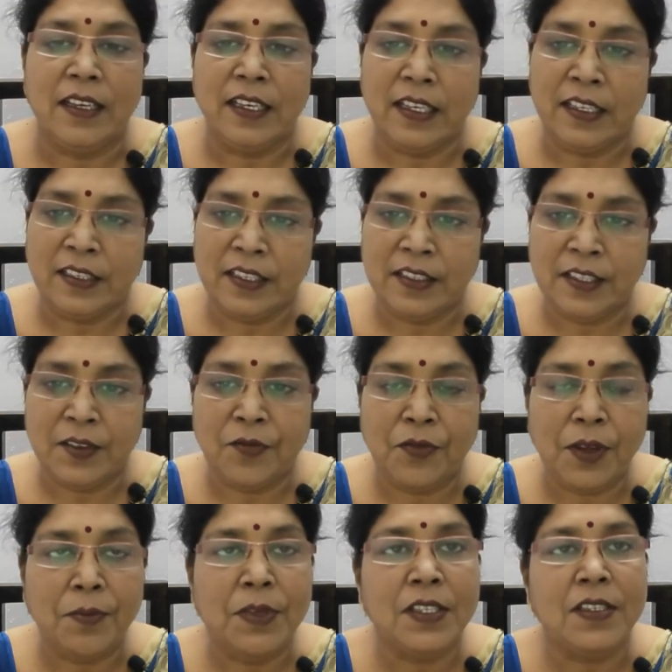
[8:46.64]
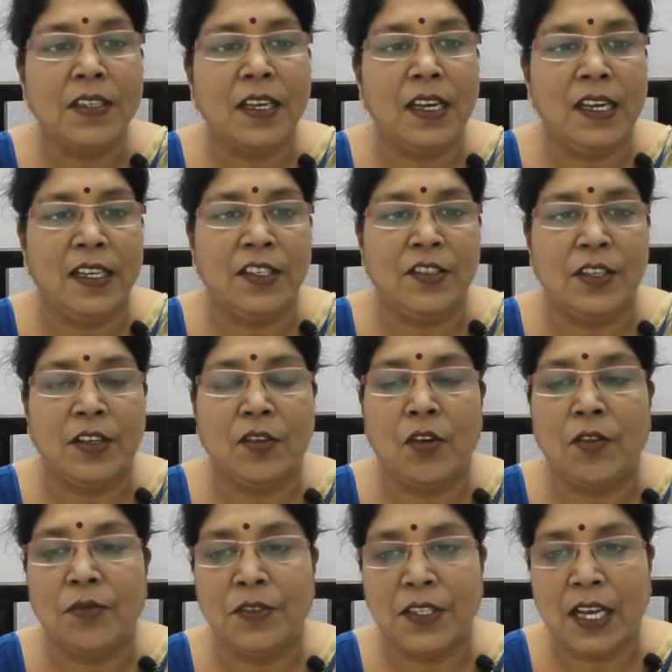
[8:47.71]
It is a famous collection
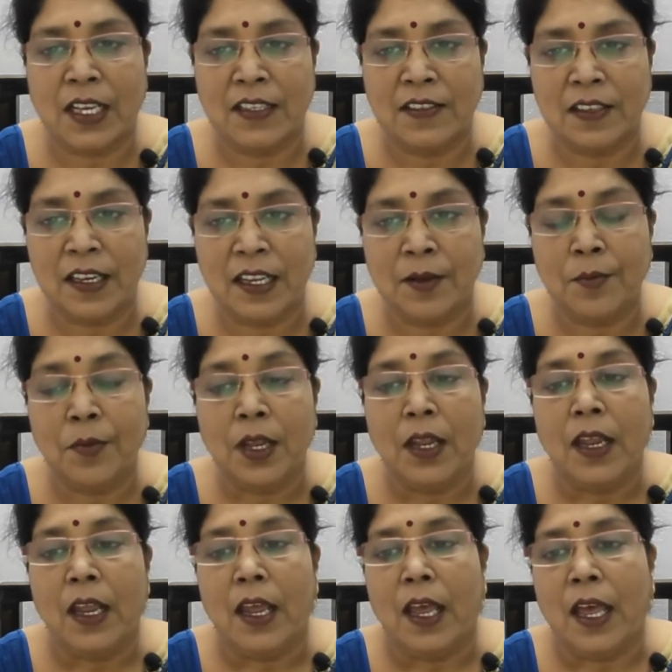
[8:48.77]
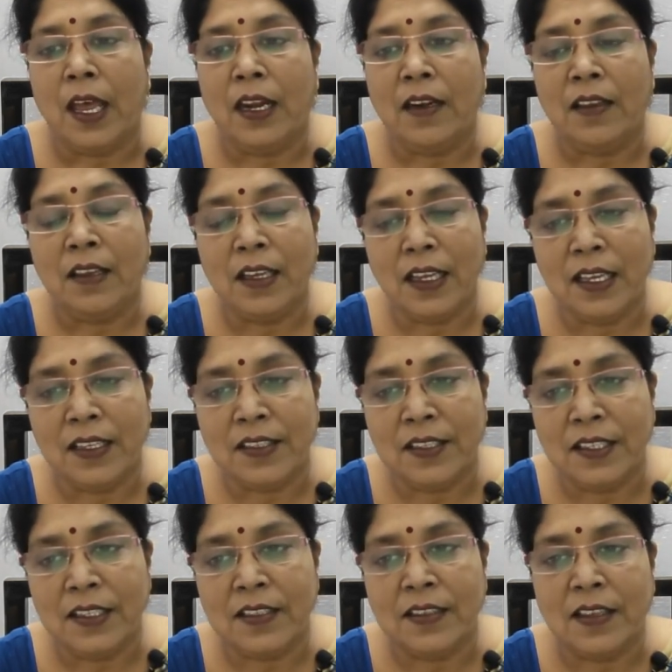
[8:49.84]
of Charles Lamb, and the
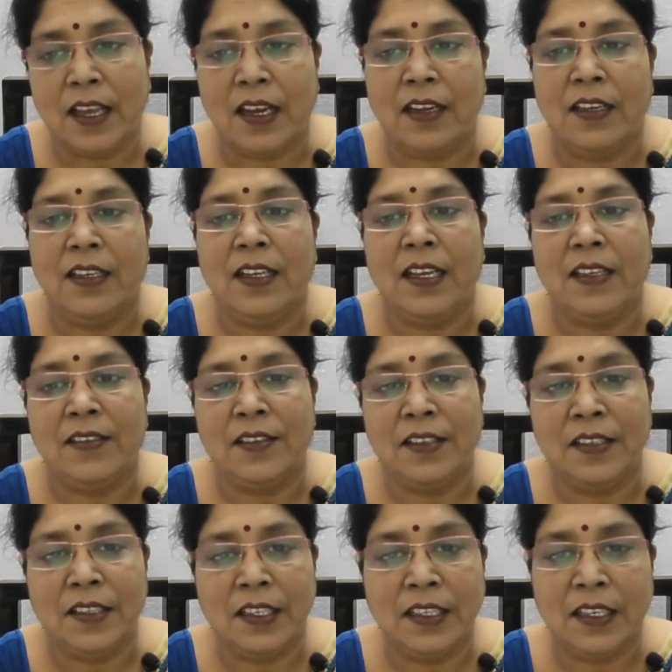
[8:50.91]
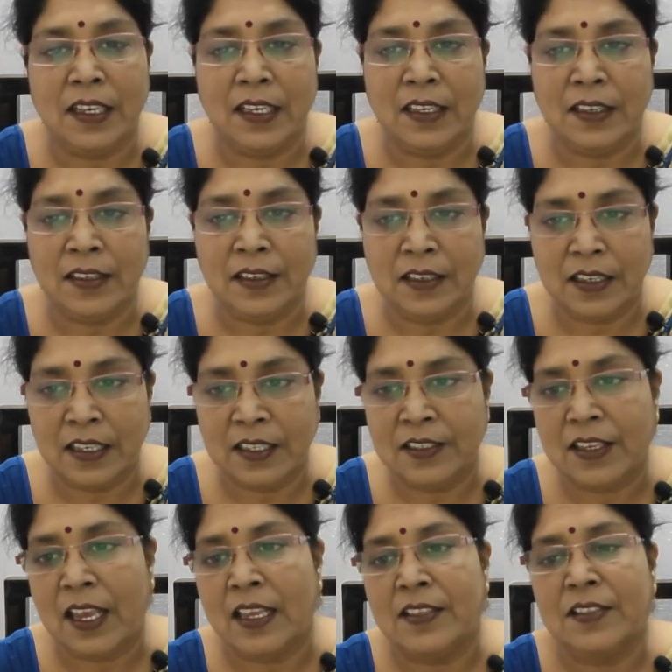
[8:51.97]
essays that he has written in
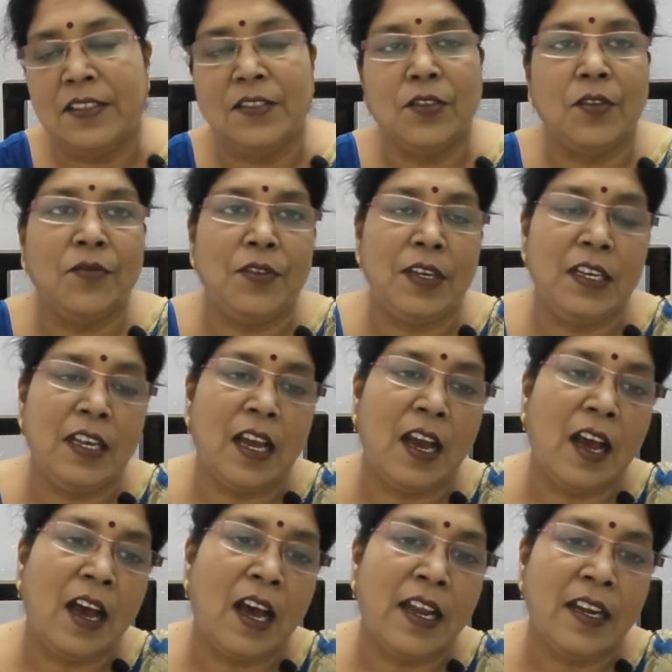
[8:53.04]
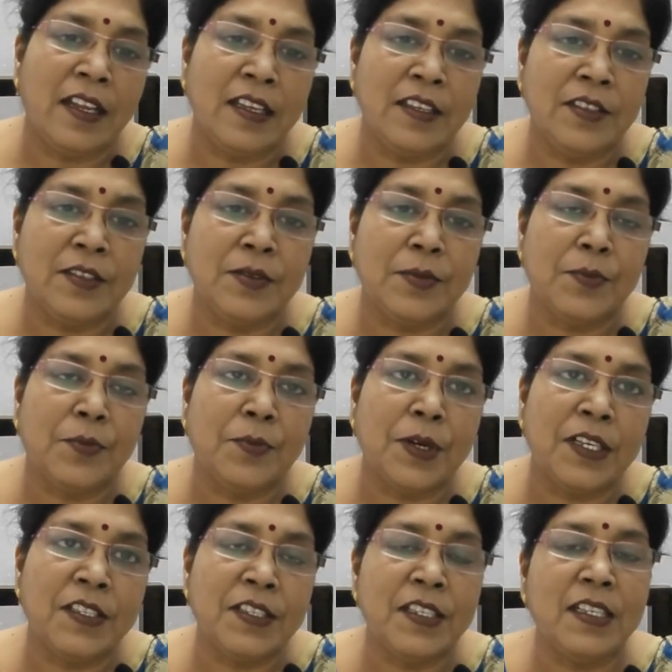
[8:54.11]
his Essays of Elia are his
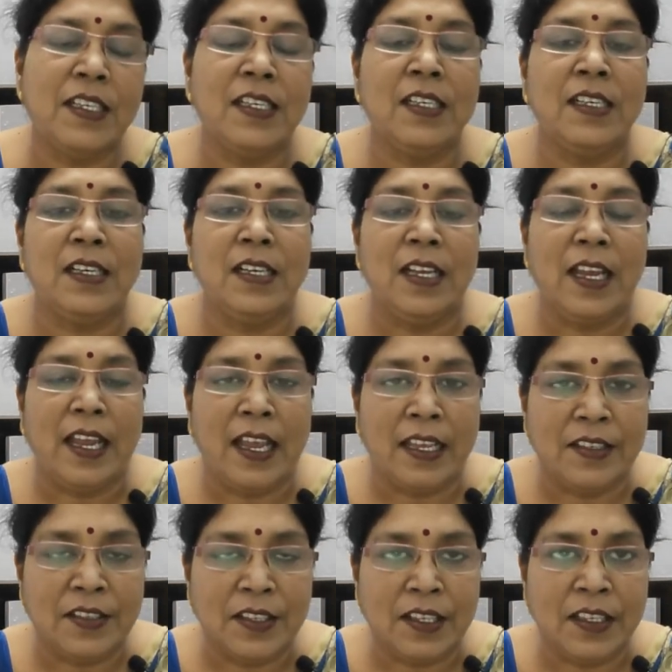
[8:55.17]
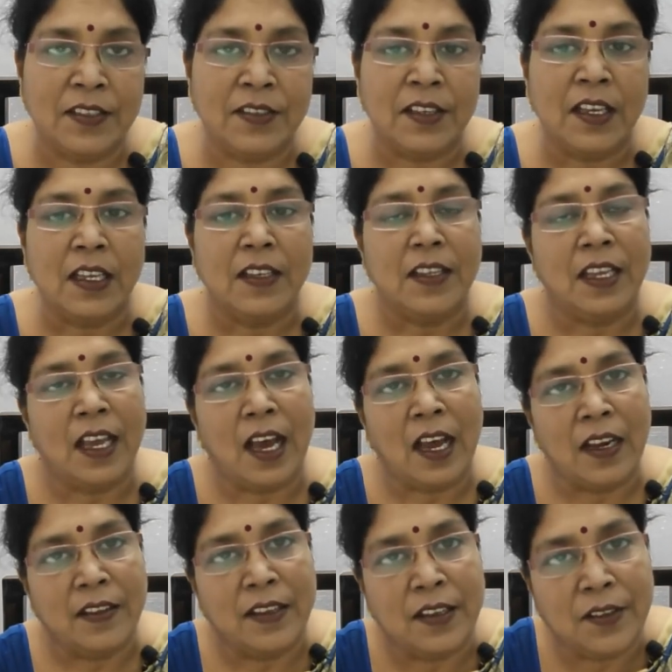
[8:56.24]
personal essays. They
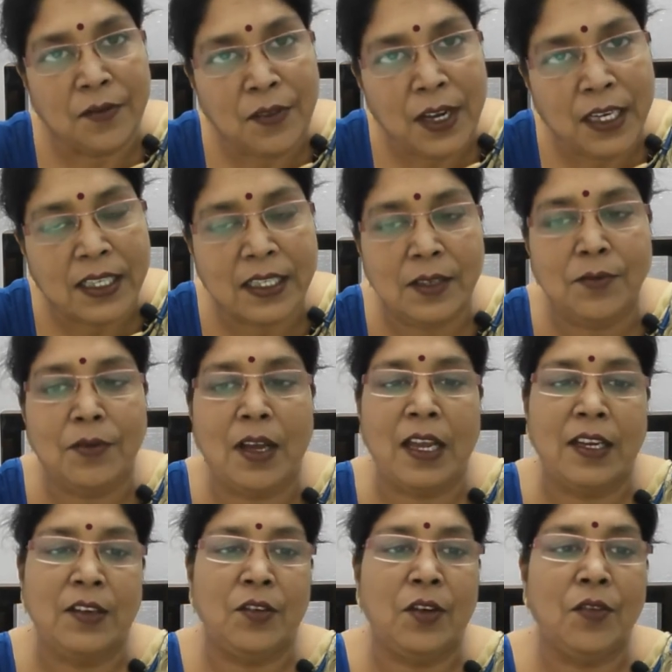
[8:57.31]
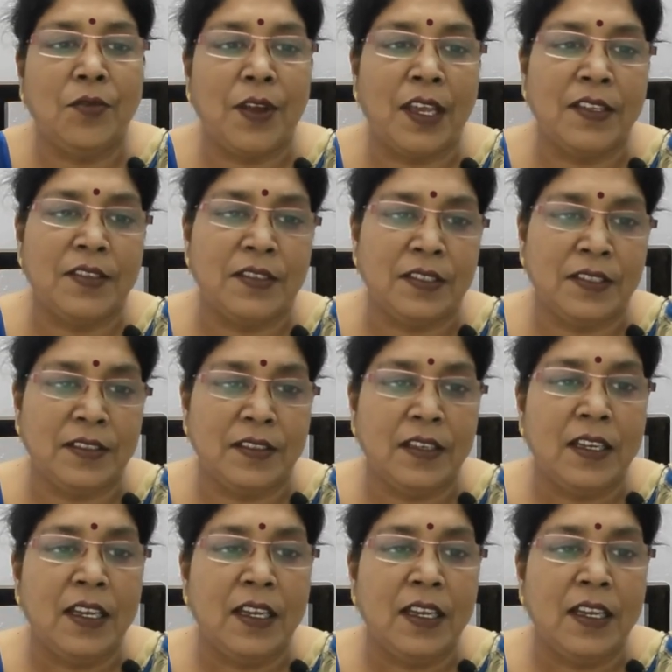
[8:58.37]
are the reflective kind of essays.